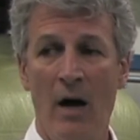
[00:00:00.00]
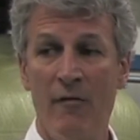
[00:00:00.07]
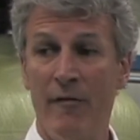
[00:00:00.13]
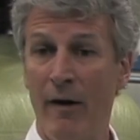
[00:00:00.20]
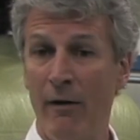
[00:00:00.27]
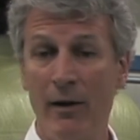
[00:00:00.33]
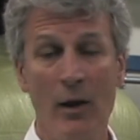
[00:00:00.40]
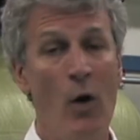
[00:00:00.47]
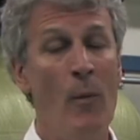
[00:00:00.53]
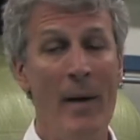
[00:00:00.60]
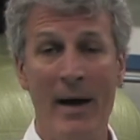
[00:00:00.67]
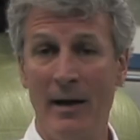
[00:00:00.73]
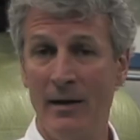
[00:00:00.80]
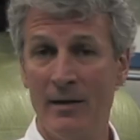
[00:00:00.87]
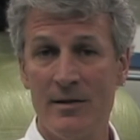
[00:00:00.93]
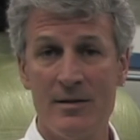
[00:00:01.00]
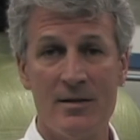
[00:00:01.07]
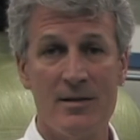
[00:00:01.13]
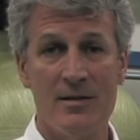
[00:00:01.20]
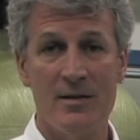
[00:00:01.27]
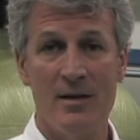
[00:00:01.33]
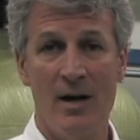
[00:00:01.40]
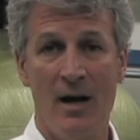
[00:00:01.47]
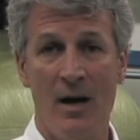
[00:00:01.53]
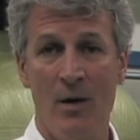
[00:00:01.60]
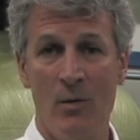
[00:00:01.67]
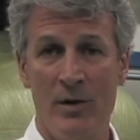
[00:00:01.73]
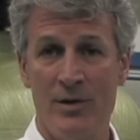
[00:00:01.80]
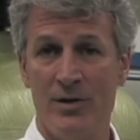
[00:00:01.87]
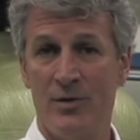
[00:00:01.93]
Very low maintenance,
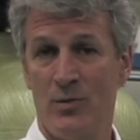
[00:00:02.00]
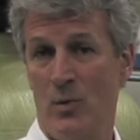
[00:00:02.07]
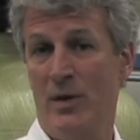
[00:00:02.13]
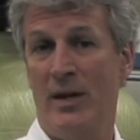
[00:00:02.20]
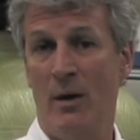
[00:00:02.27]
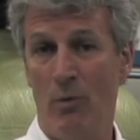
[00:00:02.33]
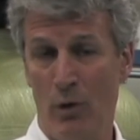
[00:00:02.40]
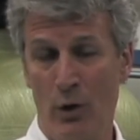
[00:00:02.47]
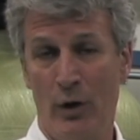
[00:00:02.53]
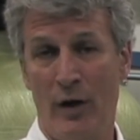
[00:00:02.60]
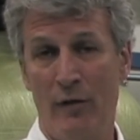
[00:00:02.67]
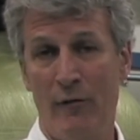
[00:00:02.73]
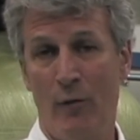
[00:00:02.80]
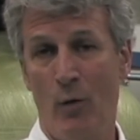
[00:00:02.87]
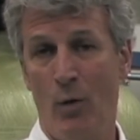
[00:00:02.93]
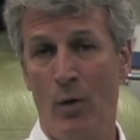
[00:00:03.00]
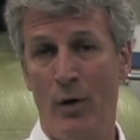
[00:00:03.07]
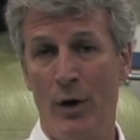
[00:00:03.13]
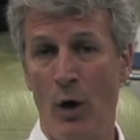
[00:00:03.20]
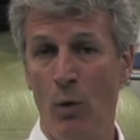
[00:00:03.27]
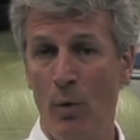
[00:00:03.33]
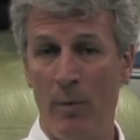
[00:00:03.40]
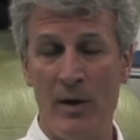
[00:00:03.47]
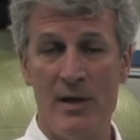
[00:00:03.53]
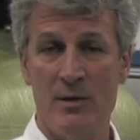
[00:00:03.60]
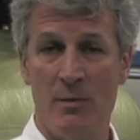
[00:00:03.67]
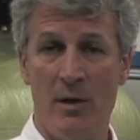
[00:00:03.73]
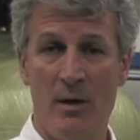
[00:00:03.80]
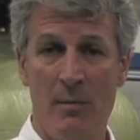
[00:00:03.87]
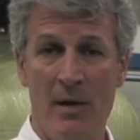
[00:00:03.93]
which is what they were looking for. No
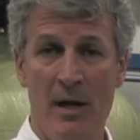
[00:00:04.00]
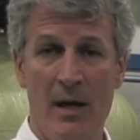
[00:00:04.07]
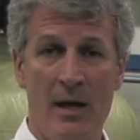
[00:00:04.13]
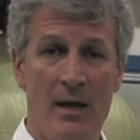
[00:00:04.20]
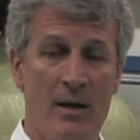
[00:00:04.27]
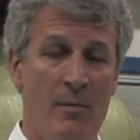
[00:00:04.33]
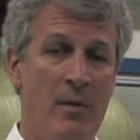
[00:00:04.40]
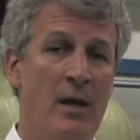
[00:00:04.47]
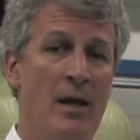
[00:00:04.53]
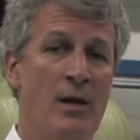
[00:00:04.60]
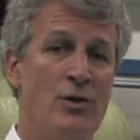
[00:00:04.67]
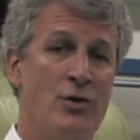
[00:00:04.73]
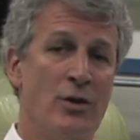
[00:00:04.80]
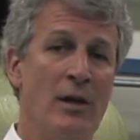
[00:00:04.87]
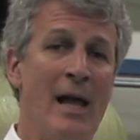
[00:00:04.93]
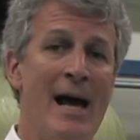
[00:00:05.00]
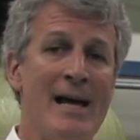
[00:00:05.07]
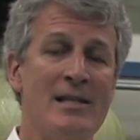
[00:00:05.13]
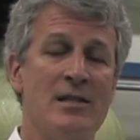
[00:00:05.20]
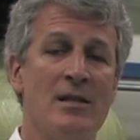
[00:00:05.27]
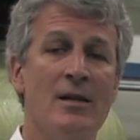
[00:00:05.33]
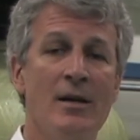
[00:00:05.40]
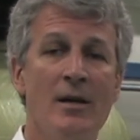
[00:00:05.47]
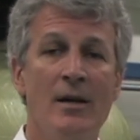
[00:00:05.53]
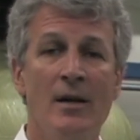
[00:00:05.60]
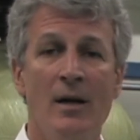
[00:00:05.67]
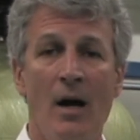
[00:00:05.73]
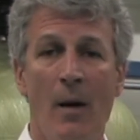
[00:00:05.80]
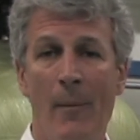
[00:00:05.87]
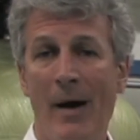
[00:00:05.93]
replacement of the media. The media should last
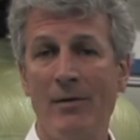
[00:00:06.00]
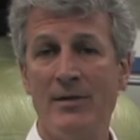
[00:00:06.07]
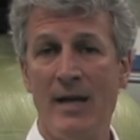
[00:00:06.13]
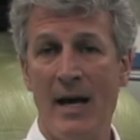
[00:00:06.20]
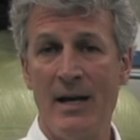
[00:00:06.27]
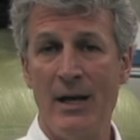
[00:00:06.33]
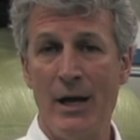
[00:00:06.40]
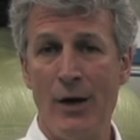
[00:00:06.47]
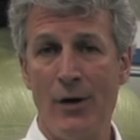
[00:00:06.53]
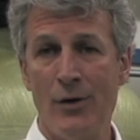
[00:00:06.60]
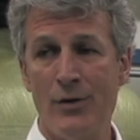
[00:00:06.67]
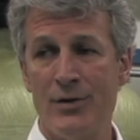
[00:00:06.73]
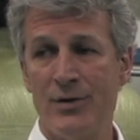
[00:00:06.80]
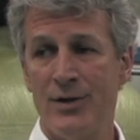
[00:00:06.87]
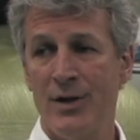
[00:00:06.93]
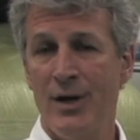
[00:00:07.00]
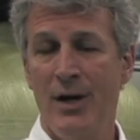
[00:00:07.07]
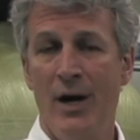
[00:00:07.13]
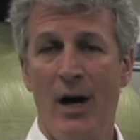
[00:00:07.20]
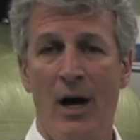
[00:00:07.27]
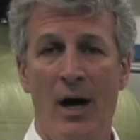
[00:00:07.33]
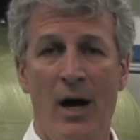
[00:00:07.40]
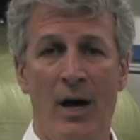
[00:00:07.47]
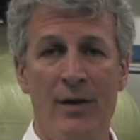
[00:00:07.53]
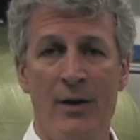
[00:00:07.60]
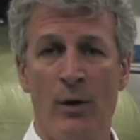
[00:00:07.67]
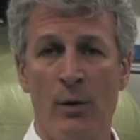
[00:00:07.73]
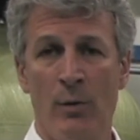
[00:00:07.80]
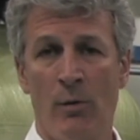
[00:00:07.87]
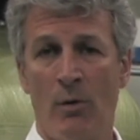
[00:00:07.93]
about 10 years. The
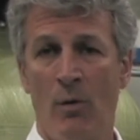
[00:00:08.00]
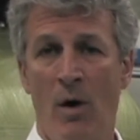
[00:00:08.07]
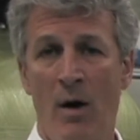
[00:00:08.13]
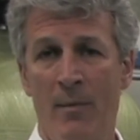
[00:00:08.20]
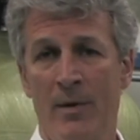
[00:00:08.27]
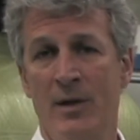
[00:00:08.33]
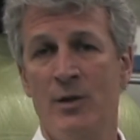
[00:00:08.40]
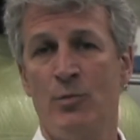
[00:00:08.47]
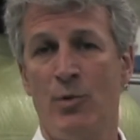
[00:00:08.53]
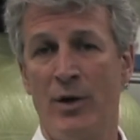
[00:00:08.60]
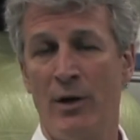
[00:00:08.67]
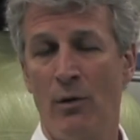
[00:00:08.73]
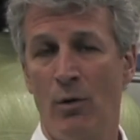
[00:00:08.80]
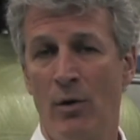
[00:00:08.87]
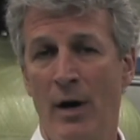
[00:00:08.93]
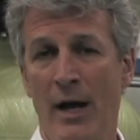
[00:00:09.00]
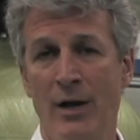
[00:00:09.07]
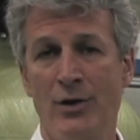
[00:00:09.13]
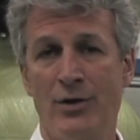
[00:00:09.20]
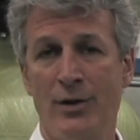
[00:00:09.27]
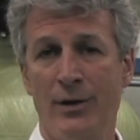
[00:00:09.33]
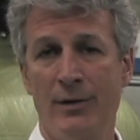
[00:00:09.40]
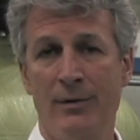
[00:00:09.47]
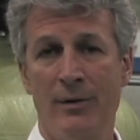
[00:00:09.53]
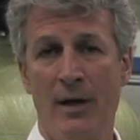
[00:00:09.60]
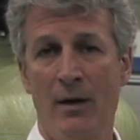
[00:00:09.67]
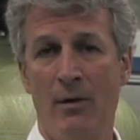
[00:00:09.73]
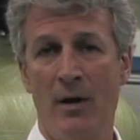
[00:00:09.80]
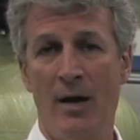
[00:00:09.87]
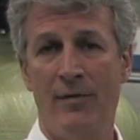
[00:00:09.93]
only requirement is pre-chlorination. They
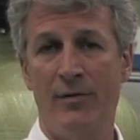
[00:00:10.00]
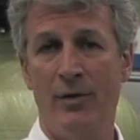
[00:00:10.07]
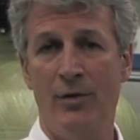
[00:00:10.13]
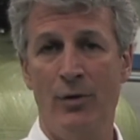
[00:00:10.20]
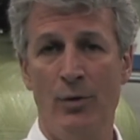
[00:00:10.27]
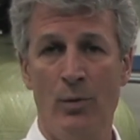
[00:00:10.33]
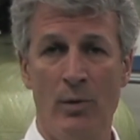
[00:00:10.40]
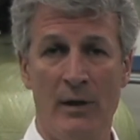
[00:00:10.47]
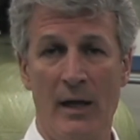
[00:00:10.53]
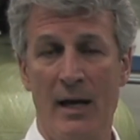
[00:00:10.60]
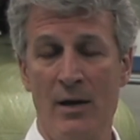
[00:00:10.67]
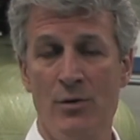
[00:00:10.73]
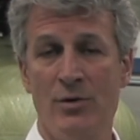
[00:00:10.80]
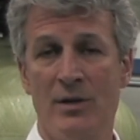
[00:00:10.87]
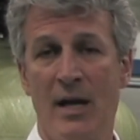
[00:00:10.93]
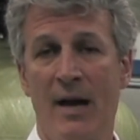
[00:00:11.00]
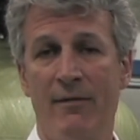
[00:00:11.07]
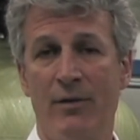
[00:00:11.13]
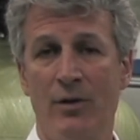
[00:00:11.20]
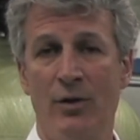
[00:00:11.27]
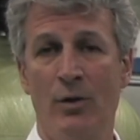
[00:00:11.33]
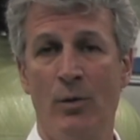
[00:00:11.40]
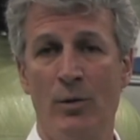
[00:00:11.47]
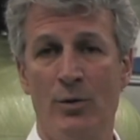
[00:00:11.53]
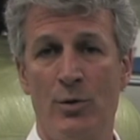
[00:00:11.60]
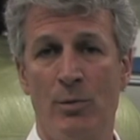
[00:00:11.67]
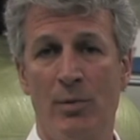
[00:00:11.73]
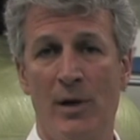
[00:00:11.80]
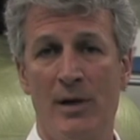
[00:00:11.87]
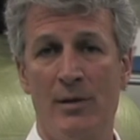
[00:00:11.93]
don't have to do what they used to have to do, which
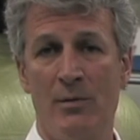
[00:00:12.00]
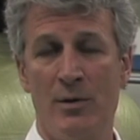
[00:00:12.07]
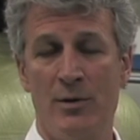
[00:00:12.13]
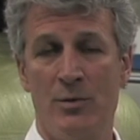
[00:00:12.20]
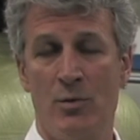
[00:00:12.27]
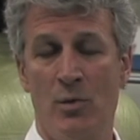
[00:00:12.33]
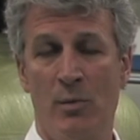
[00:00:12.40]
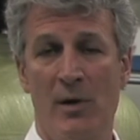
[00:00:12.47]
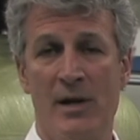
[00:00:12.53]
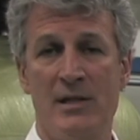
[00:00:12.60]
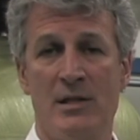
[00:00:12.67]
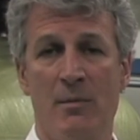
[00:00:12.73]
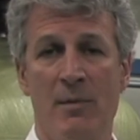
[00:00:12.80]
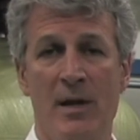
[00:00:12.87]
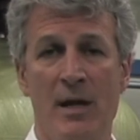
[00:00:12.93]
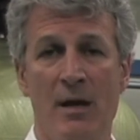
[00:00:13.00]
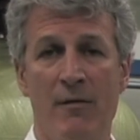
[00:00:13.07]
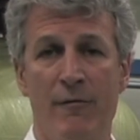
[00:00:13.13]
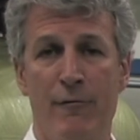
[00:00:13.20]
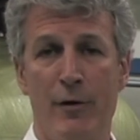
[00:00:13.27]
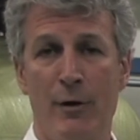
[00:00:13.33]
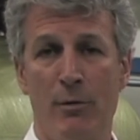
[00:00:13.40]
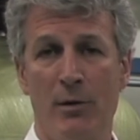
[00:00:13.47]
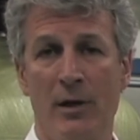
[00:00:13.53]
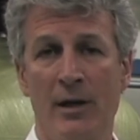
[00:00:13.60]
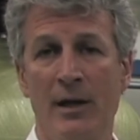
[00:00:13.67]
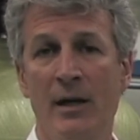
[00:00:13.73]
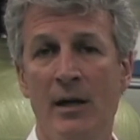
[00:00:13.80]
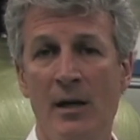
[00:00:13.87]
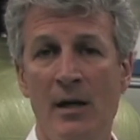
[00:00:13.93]
was replace the media frequently.